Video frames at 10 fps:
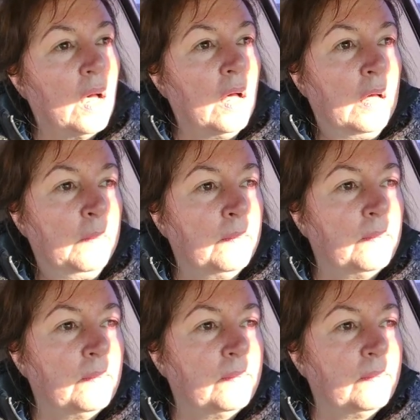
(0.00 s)

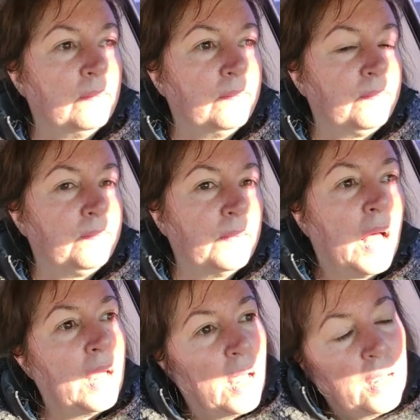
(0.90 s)
Um,
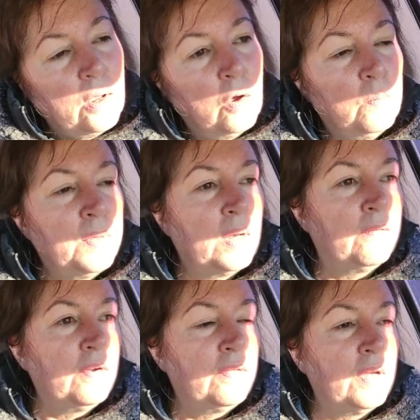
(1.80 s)
I, I hope that
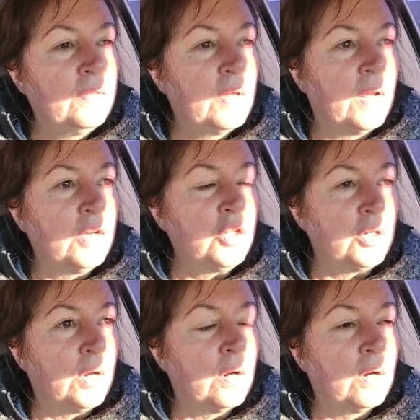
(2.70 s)
everything that I
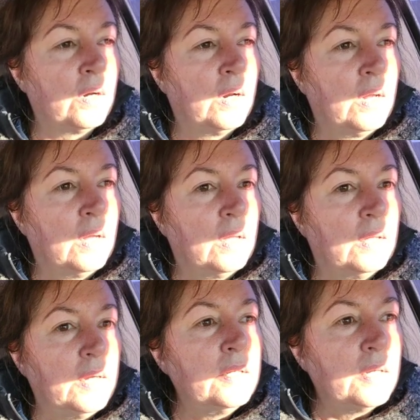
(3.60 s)
share
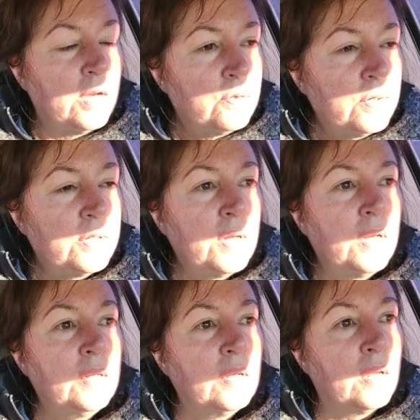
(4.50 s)
is
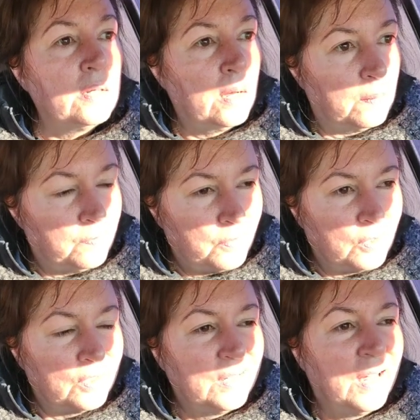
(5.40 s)
interesting and
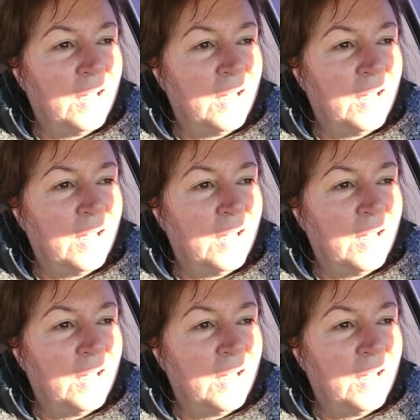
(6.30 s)
helpful.